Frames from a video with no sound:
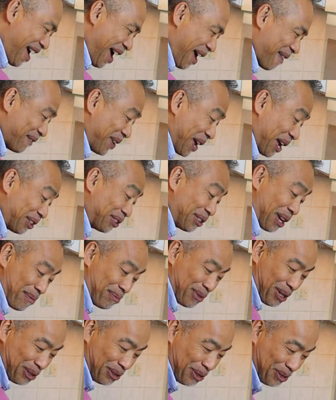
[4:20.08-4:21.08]
I'm being
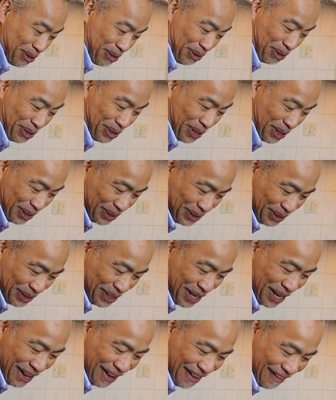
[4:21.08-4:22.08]
tempted to use
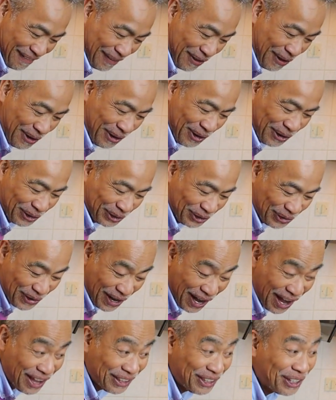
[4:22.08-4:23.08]
this or
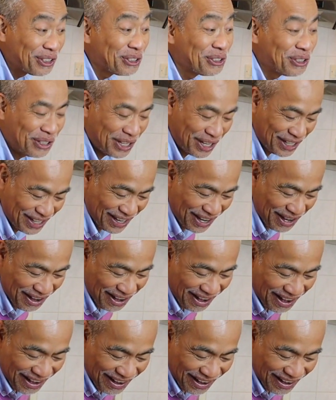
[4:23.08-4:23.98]
to add it to the